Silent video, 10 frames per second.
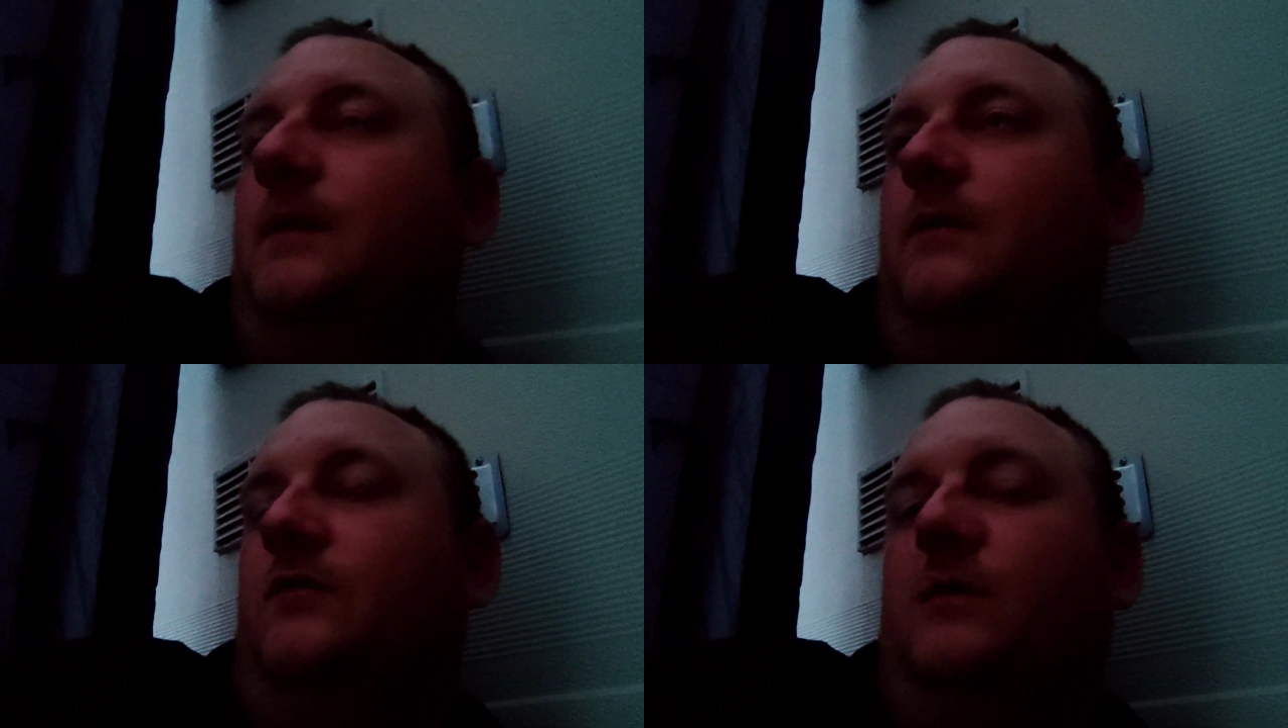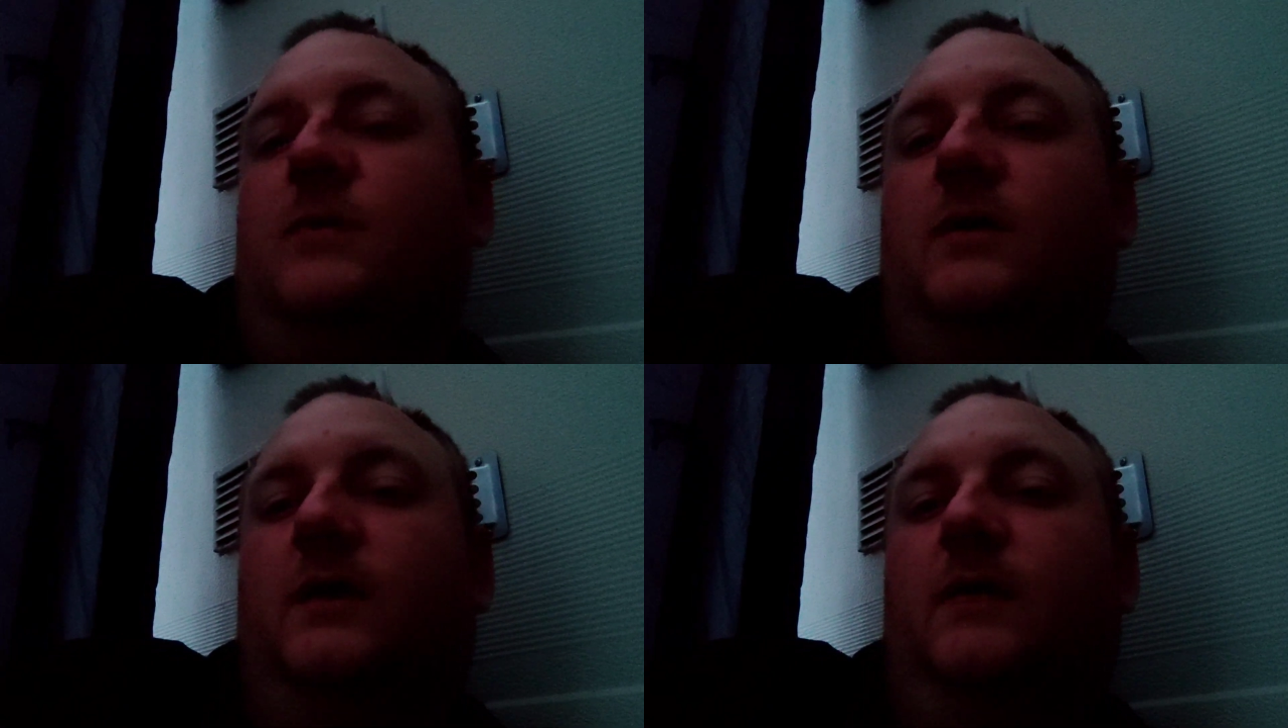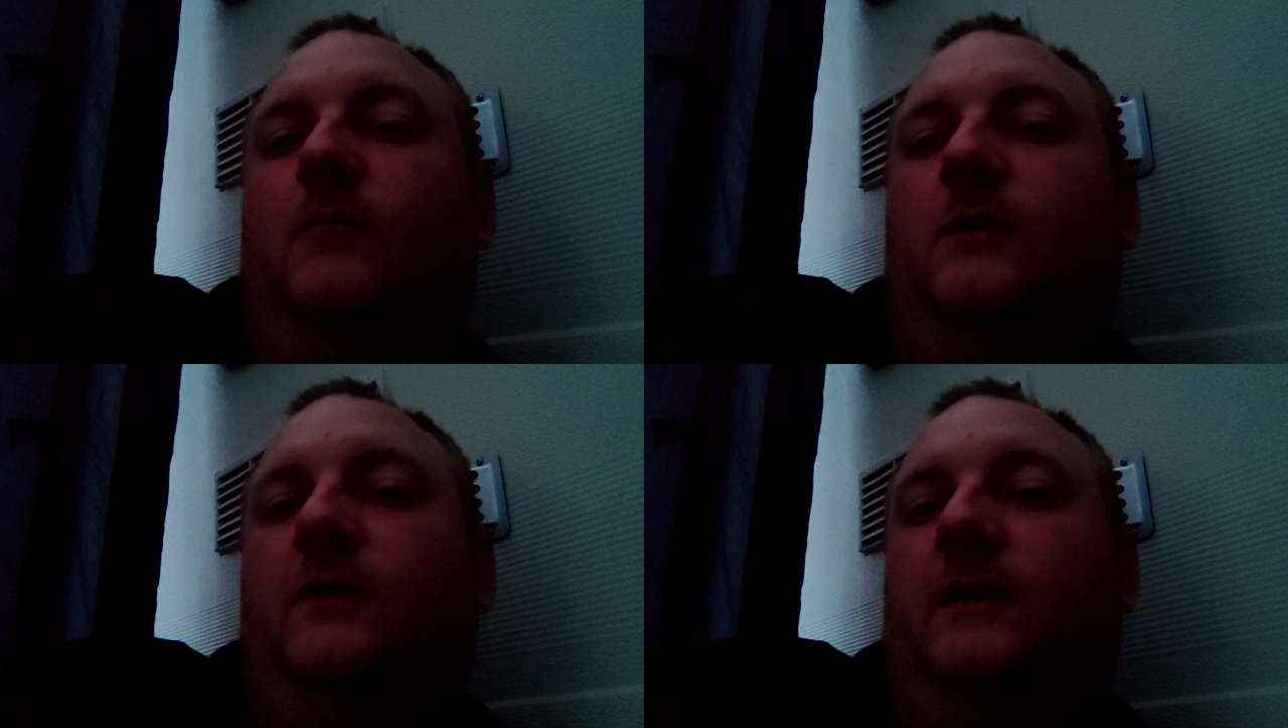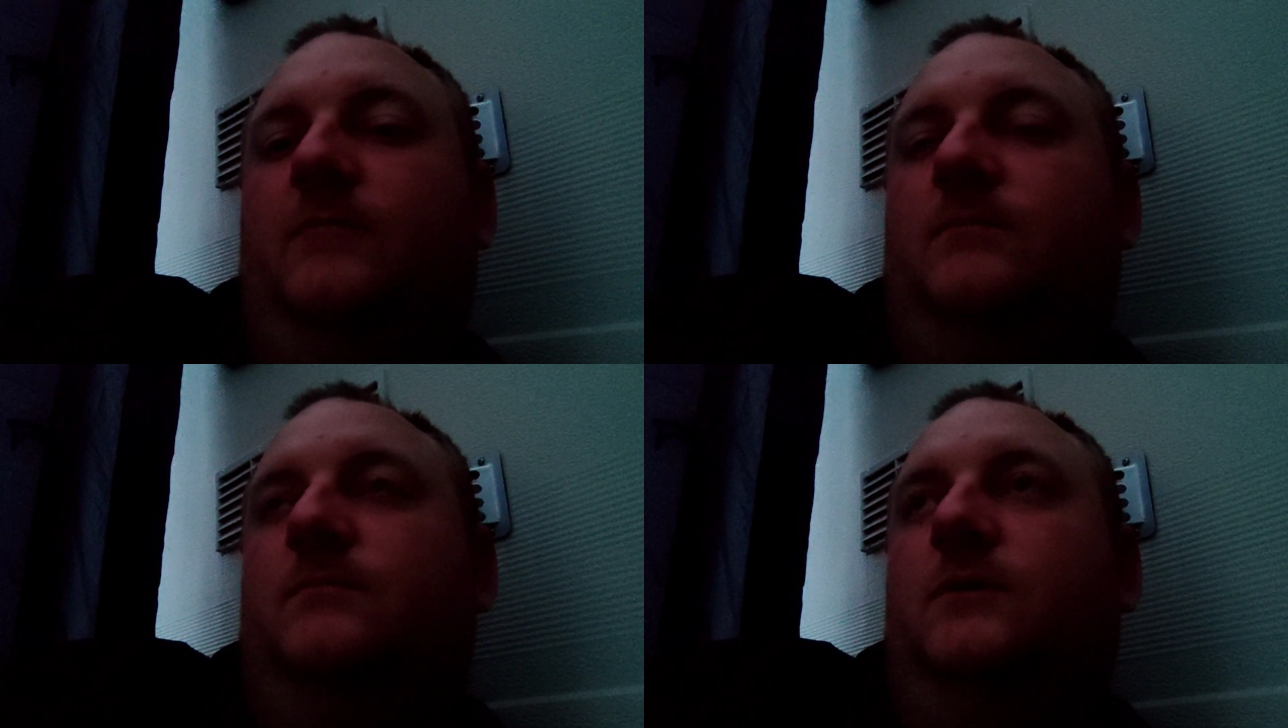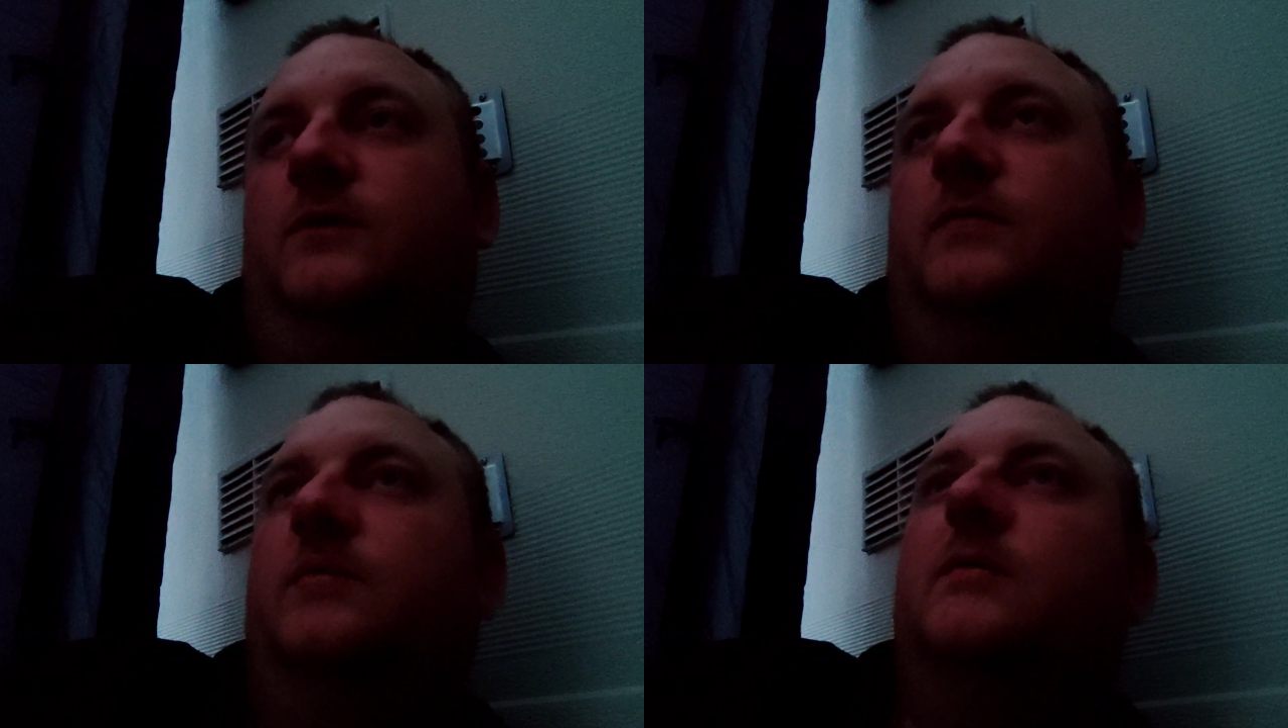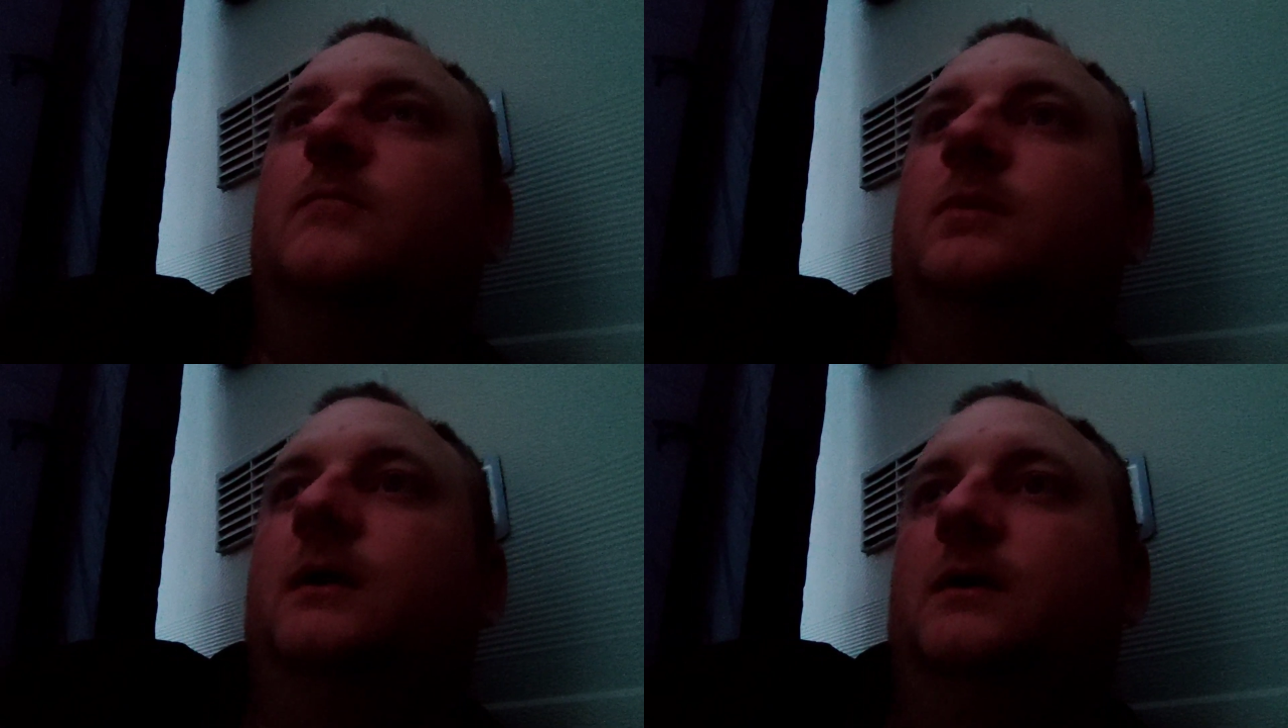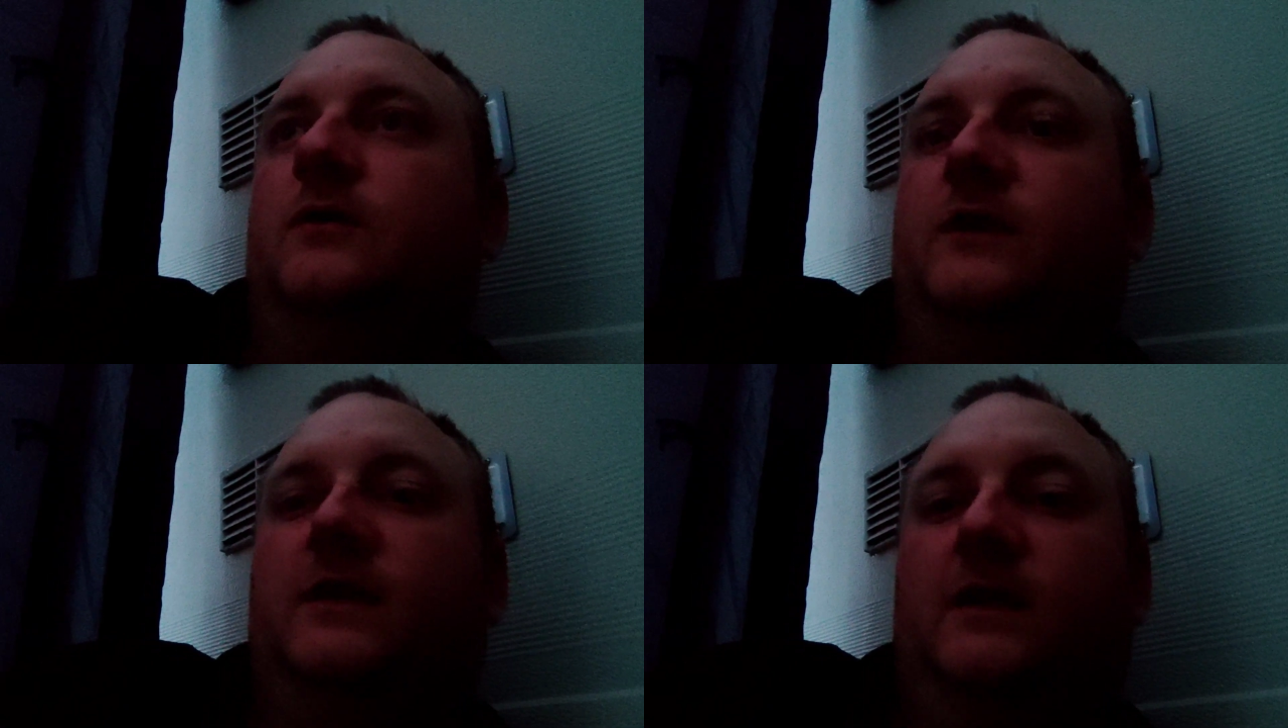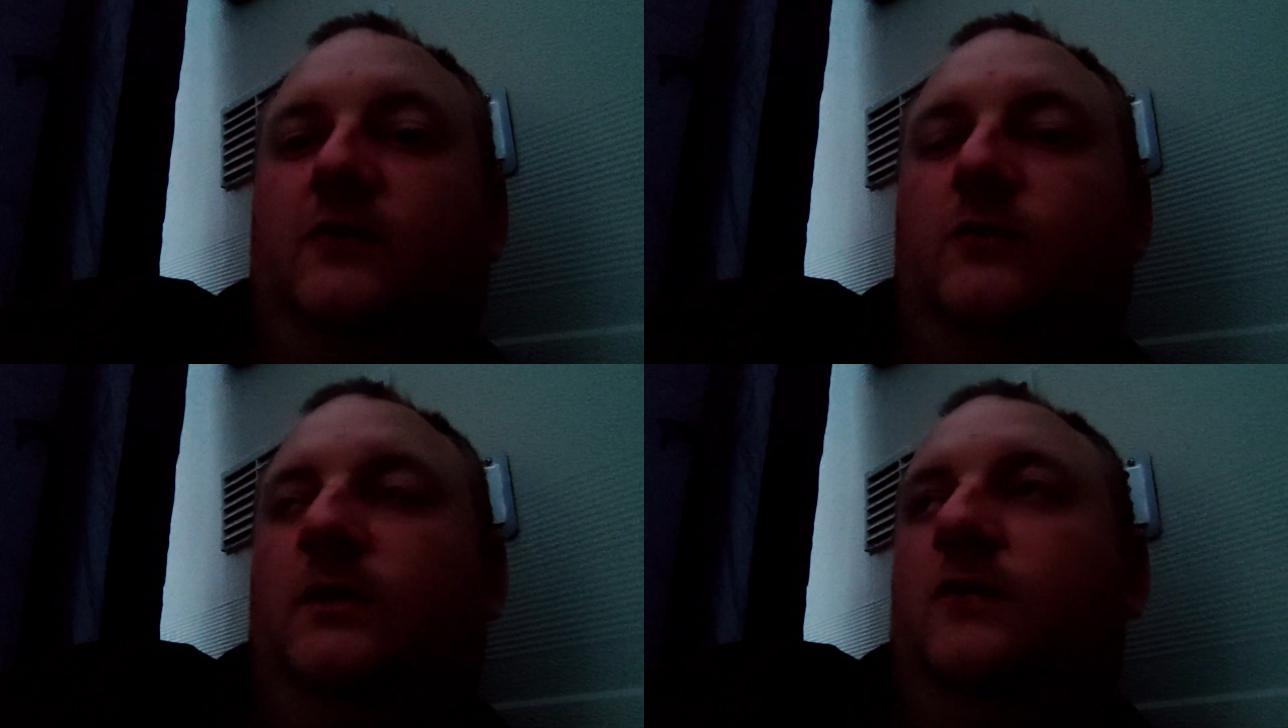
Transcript: So I might get one of them on the bottom part because that keeps swinging.